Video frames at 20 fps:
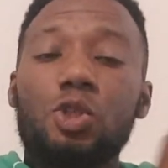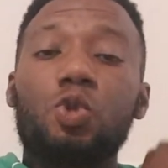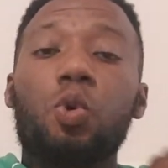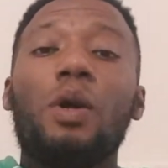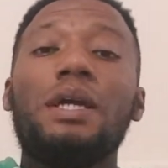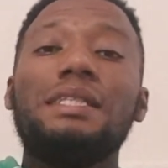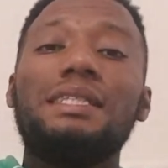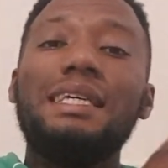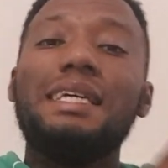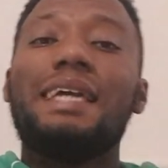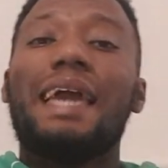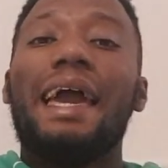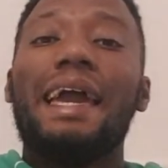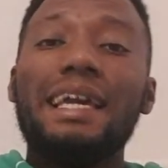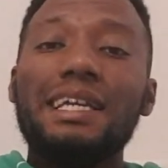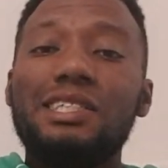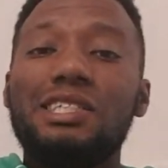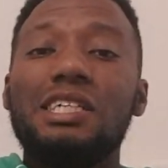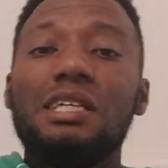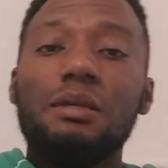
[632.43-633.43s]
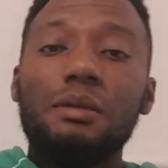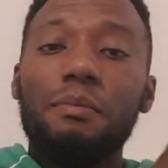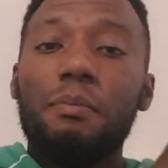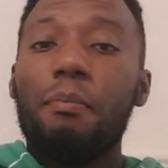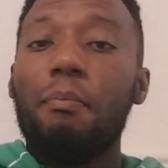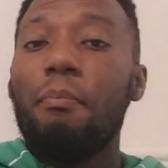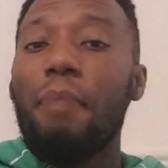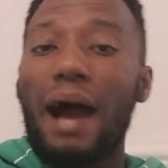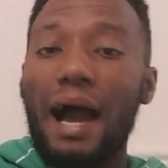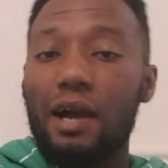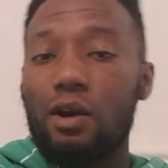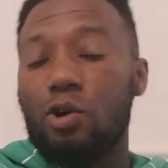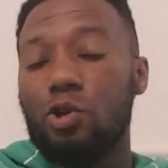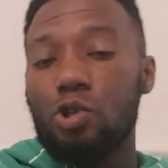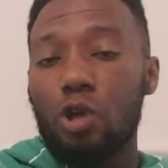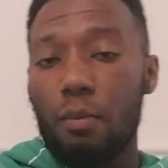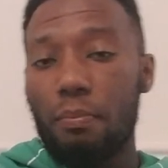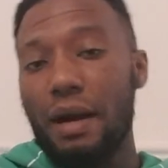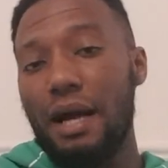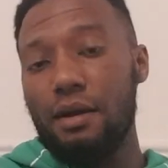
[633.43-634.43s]
20kg bag on
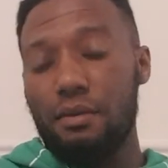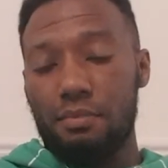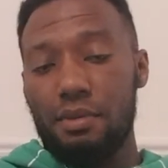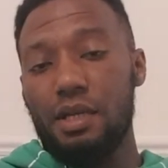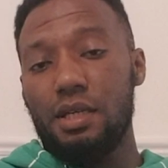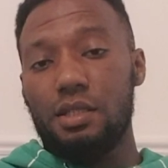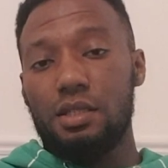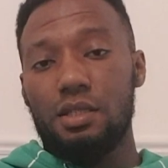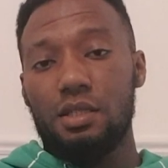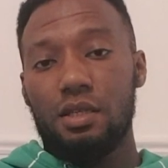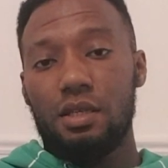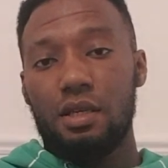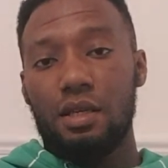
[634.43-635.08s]
your back, blood.